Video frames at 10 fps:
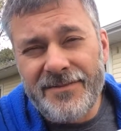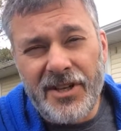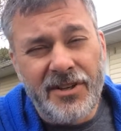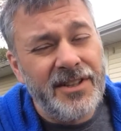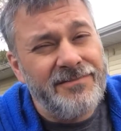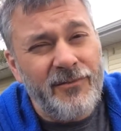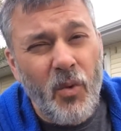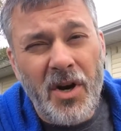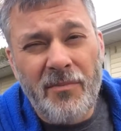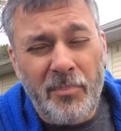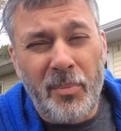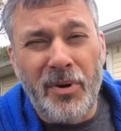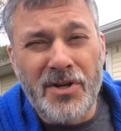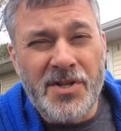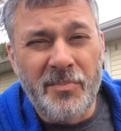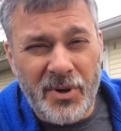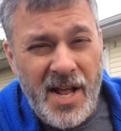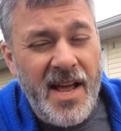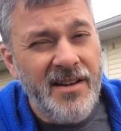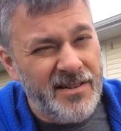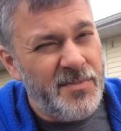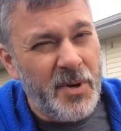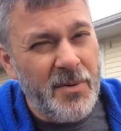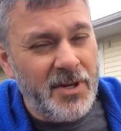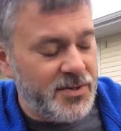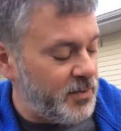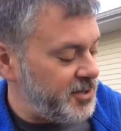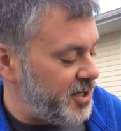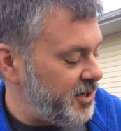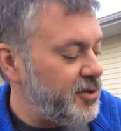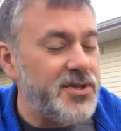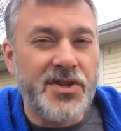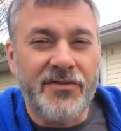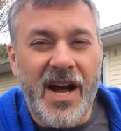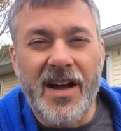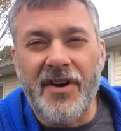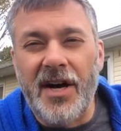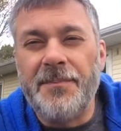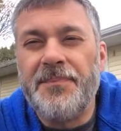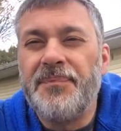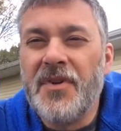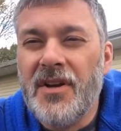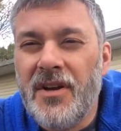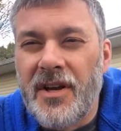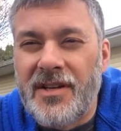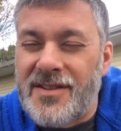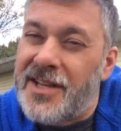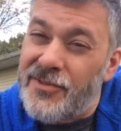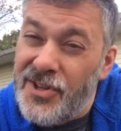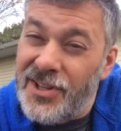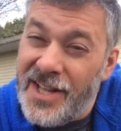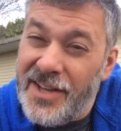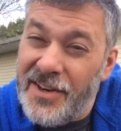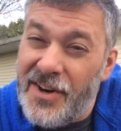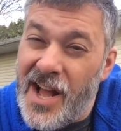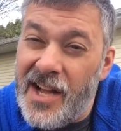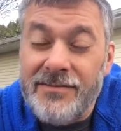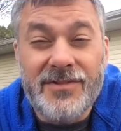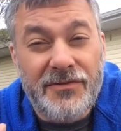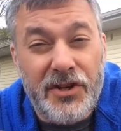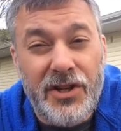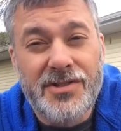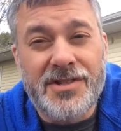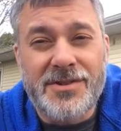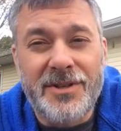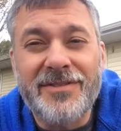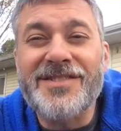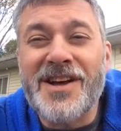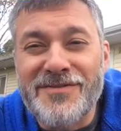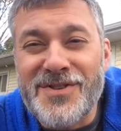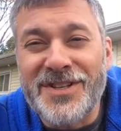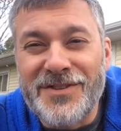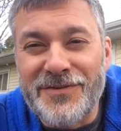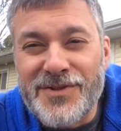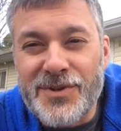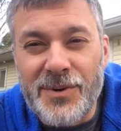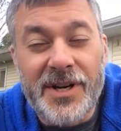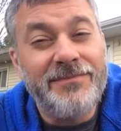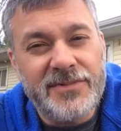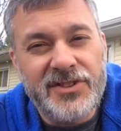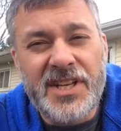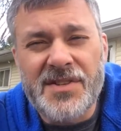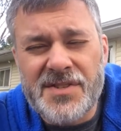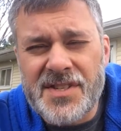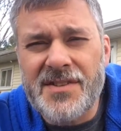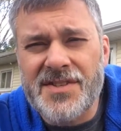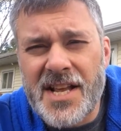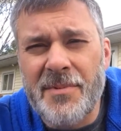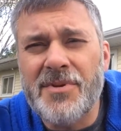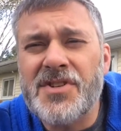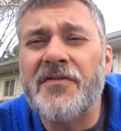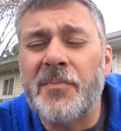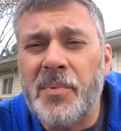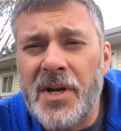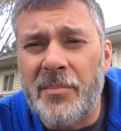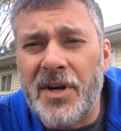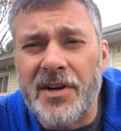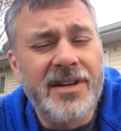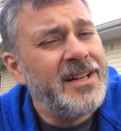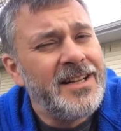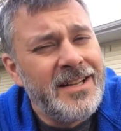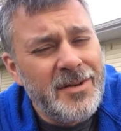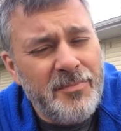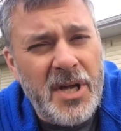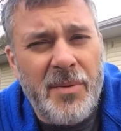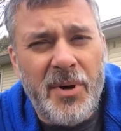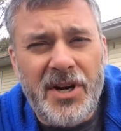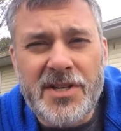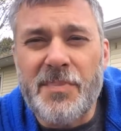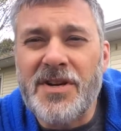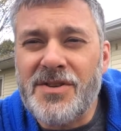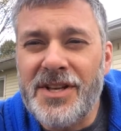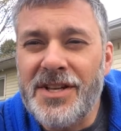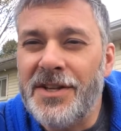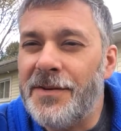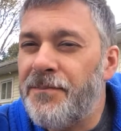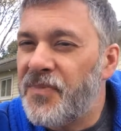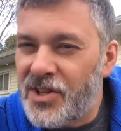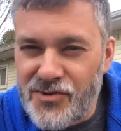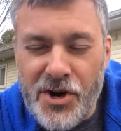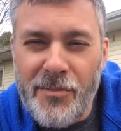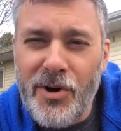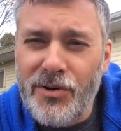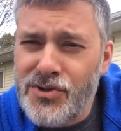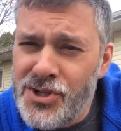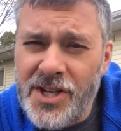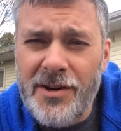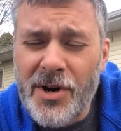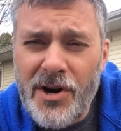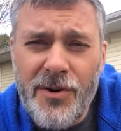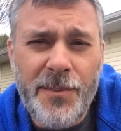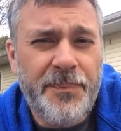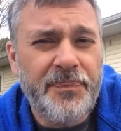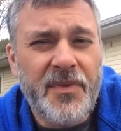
You know, one per person per day. It's pretty much what you, you can survive on. And it's like whether you like it or not. Now, if you're allergic to it, that's obviously a different story. Say the same could be said for peanut butter peanut butter especially, the terrible GMO,